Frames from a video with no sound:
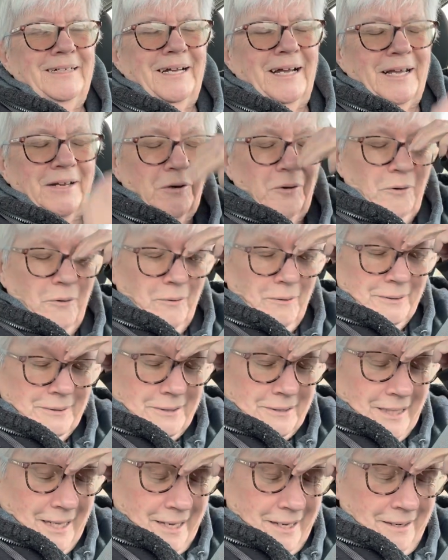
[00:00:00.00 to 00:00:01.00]
I know,
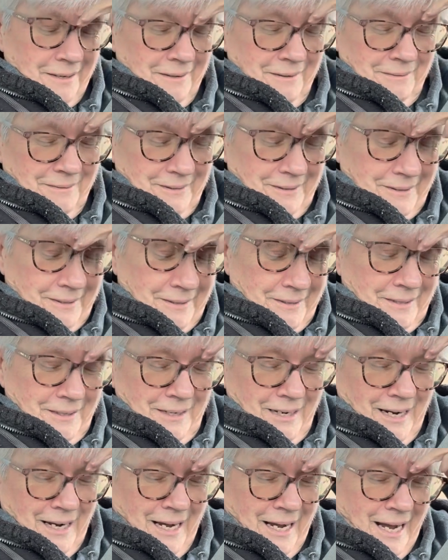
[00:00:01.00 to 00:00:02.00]
it's like,
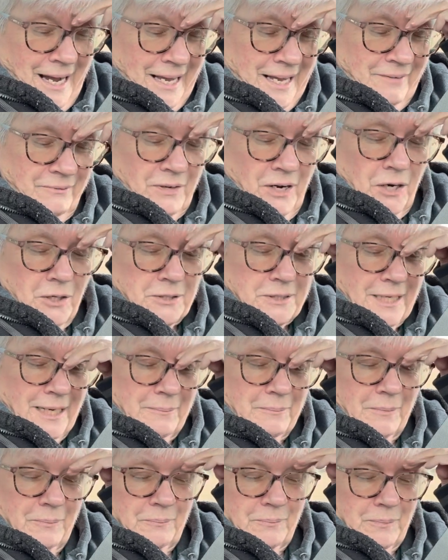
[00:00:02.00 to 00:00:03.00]
I have a hard
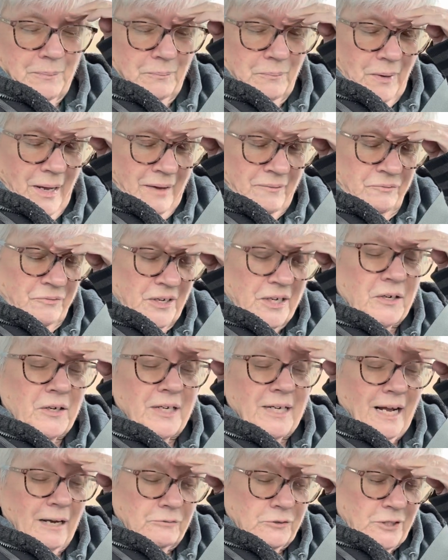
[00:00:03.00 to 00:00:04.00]
time. I figured
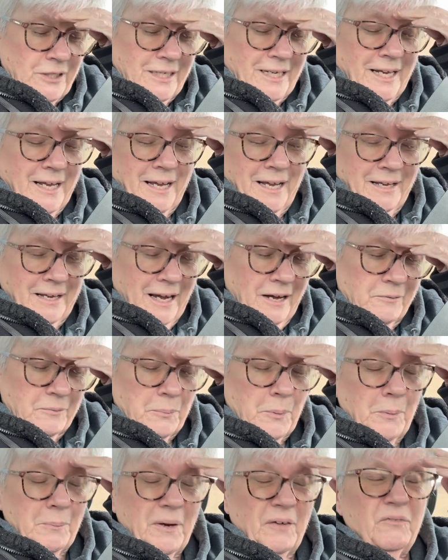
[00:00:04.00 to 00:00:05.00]
it out today, how to
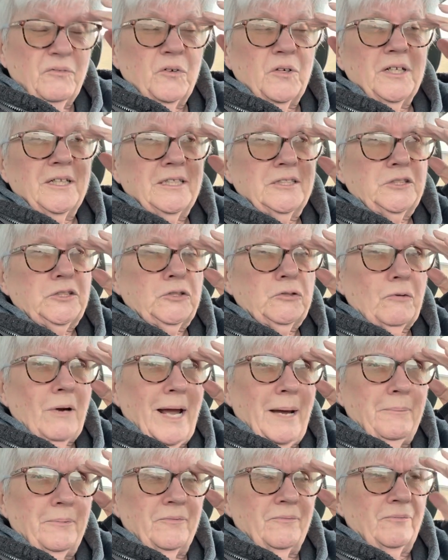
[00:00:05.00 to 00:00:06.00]
put my foot in the
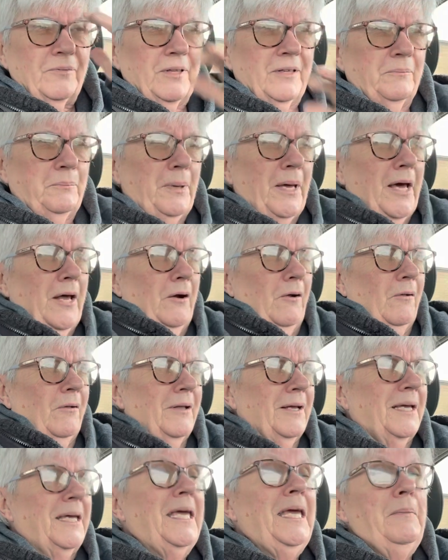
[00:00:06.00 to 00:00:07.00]
strap of the pedal
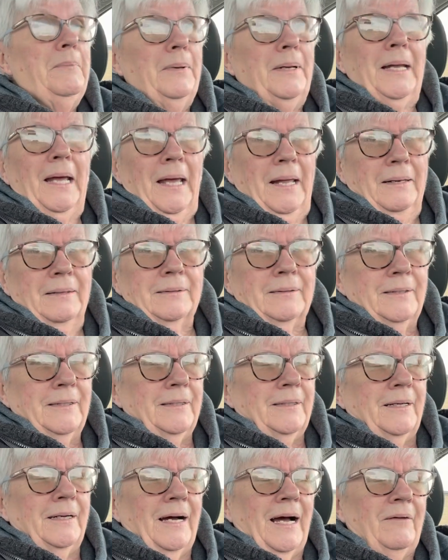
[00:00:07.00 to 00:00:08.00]
and keep it in.
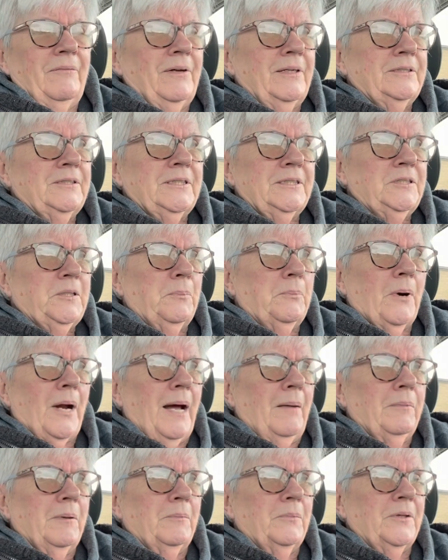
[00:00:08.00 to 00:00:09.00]
I've had such a
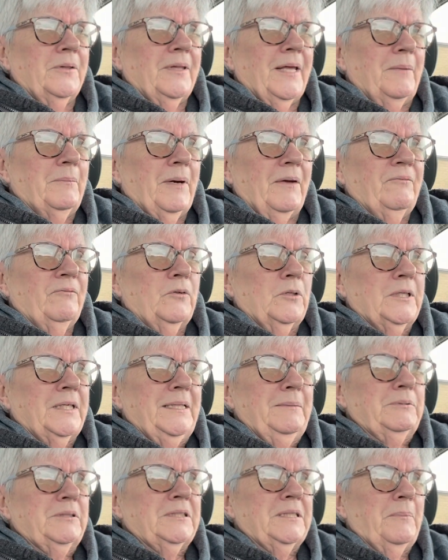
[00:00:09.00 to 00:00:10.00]
problem with that. My foot
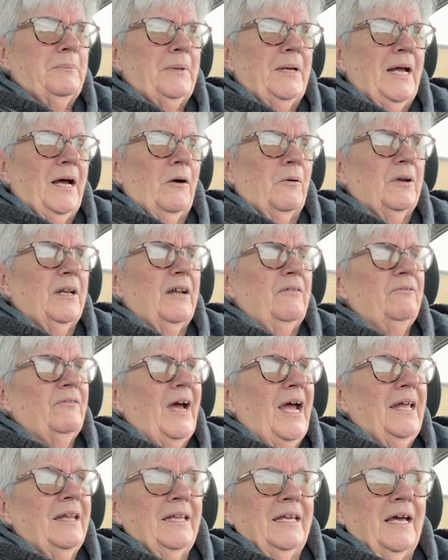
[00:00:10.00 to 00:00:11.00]
keeps slipping out. And I
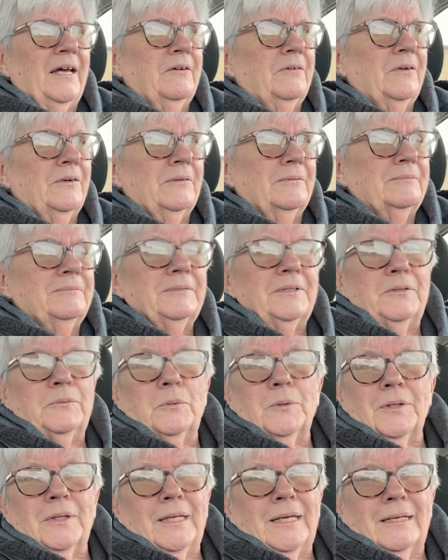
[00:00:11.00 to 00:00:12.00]
finally, I don't know, you
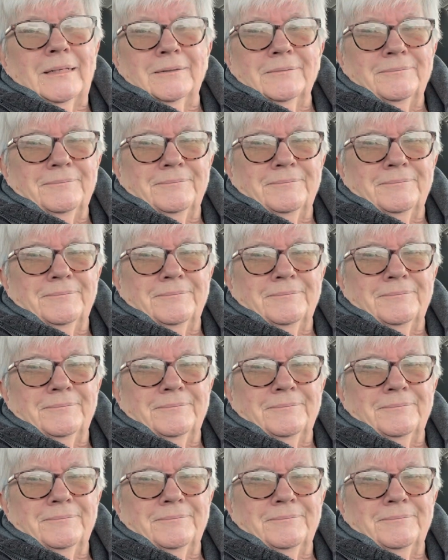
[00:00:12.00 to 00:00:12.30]
wouldn't think,